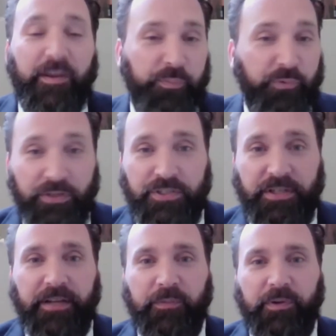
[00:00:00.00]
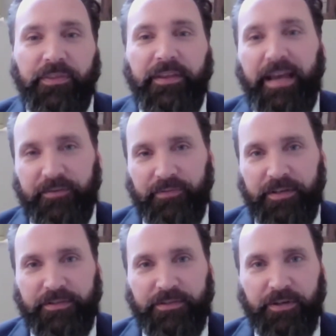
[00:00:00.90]
appreciate where the
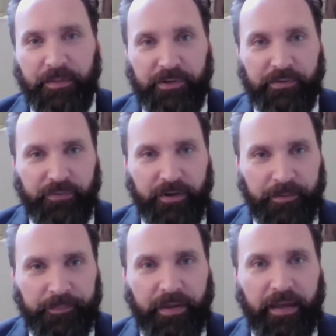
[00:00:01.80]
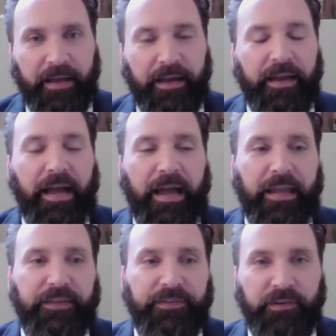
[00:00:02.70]
advocates are coming from.
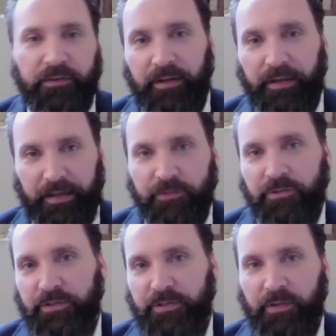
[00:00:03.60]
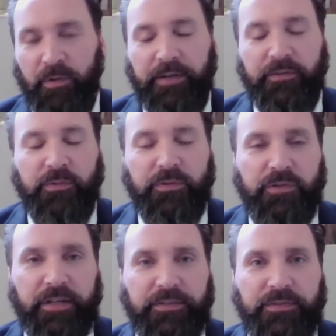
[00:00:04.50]
It's an interesting way to
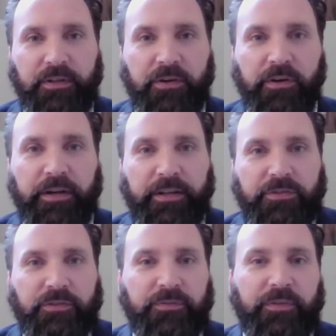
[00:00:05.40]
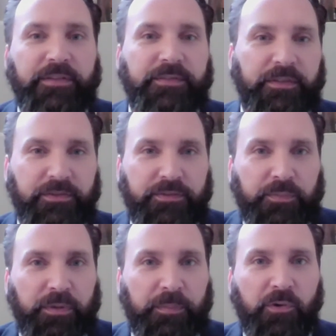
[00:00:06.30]
address the current issues facing the
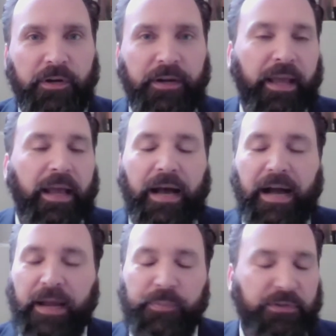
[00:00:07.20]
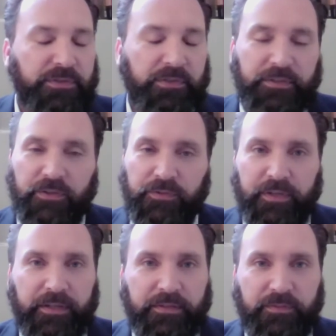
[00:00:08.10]
Supreme Court. I personally don't
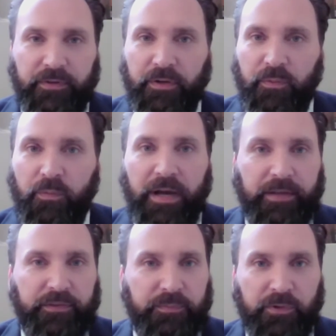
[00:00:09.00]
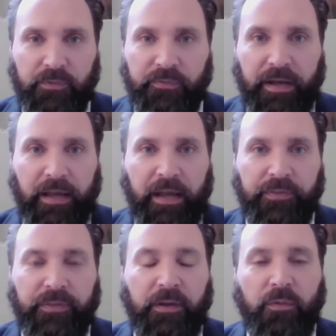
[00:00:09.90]
think it's a very wise move. I
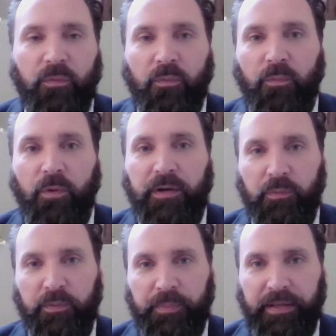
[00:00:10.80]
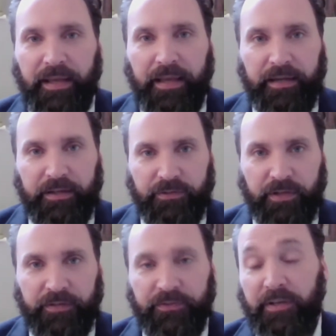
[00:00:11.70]
think what it would beget is
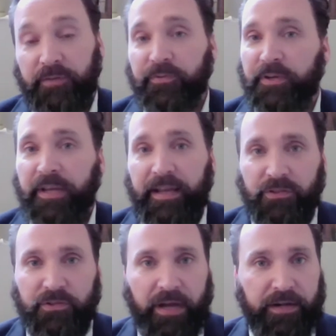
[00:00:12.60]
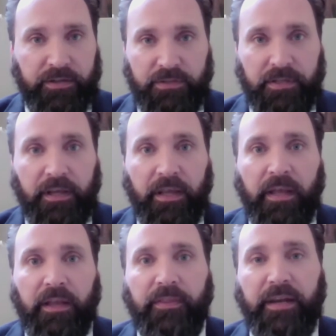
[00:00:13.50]
a tit-for-tat strategy,
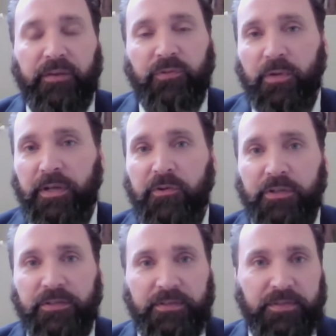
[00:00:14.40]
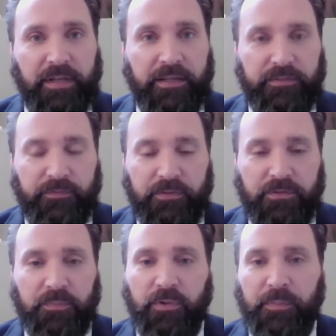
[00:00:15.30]
that if you increase the size of the
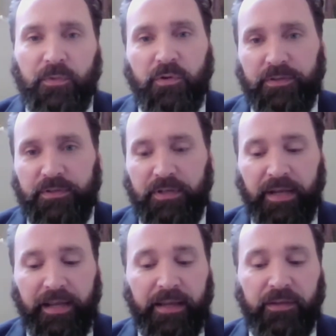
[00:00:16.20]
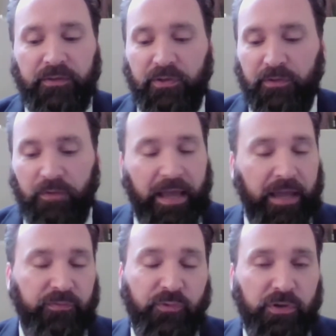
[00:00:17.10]
Supreme Court today to
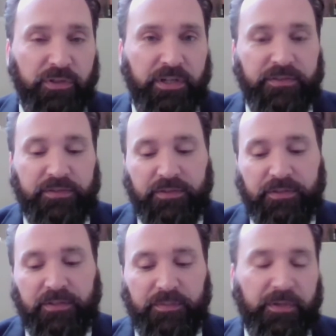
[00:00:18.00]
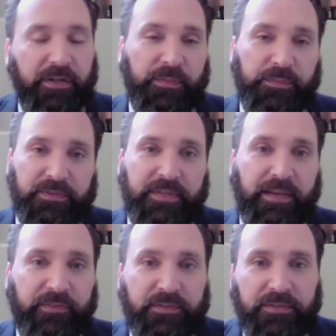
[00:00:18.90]
add four justices, it becomes a
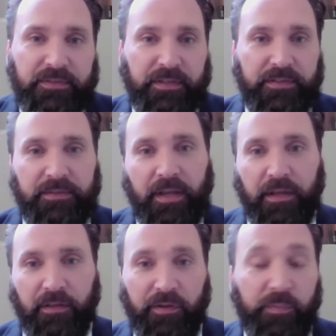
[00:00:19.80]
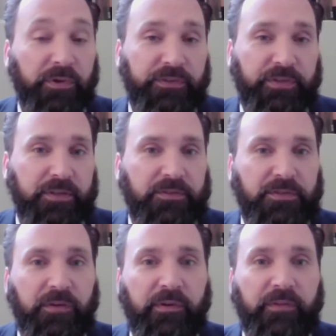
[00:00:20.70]
7-6 liberal to
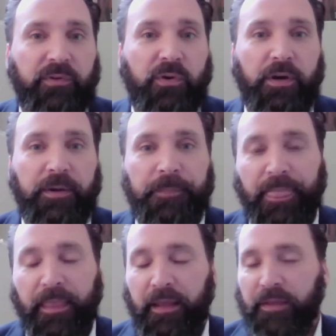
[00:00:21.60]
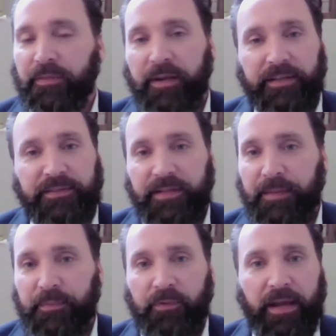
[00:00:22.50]
conservative court. The next
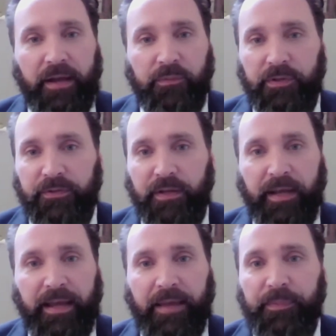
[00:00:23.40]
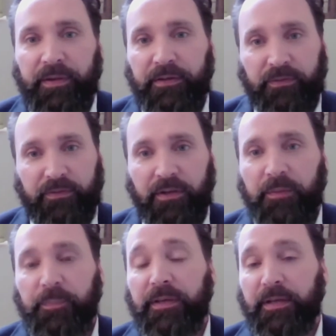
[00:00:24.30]
time around, what's going to happen is it's going to
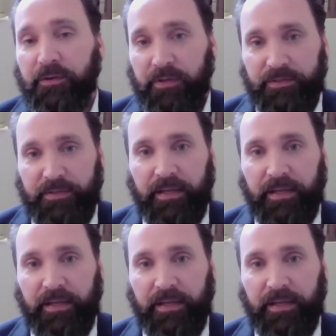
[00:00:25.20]
be increased